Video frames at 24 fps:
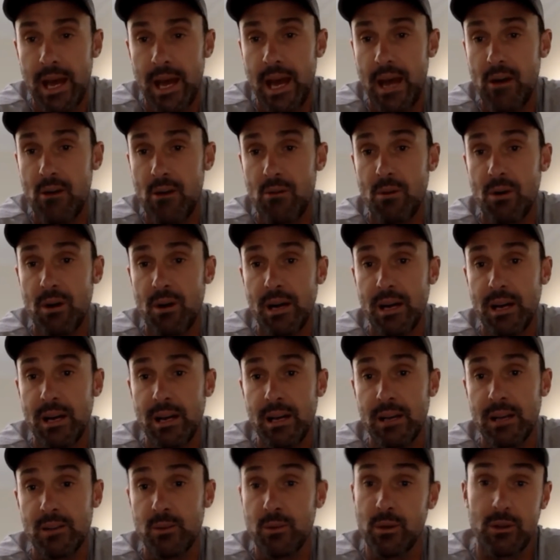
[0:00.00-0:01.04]
How am I?
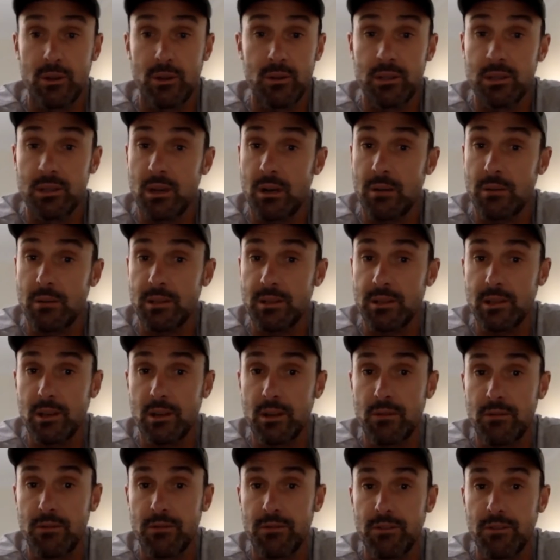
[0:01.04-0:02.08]
It's a really good time to
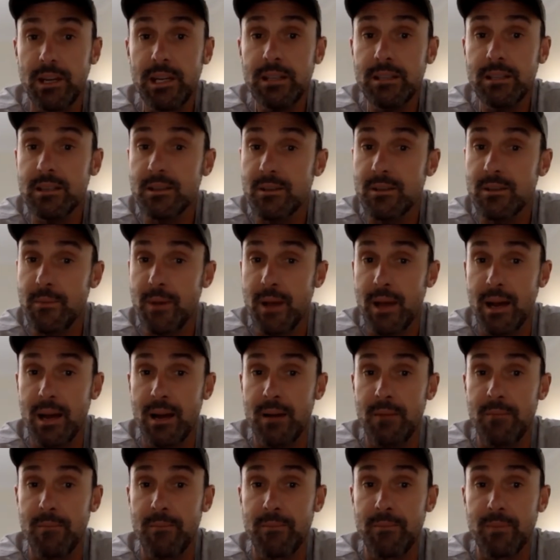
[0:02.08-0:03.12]
self-reflect
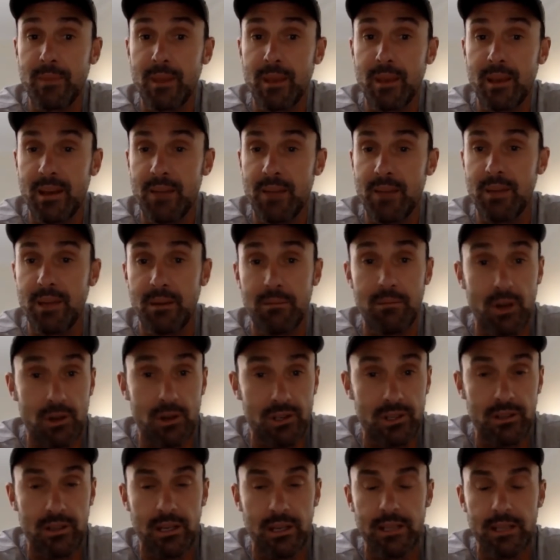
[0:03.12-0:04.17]
and be
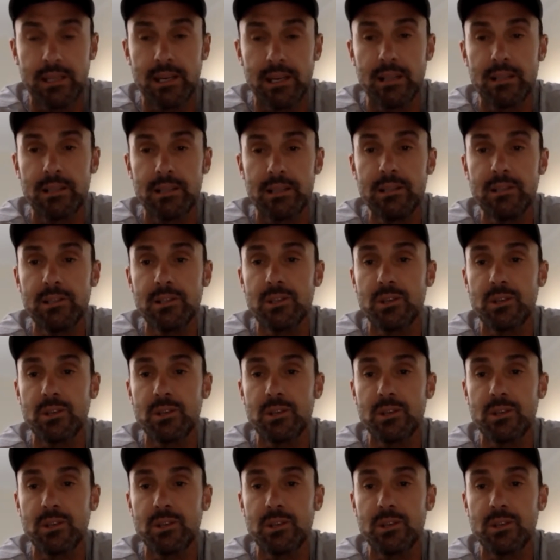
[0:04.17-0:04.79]
emotionally intelligent.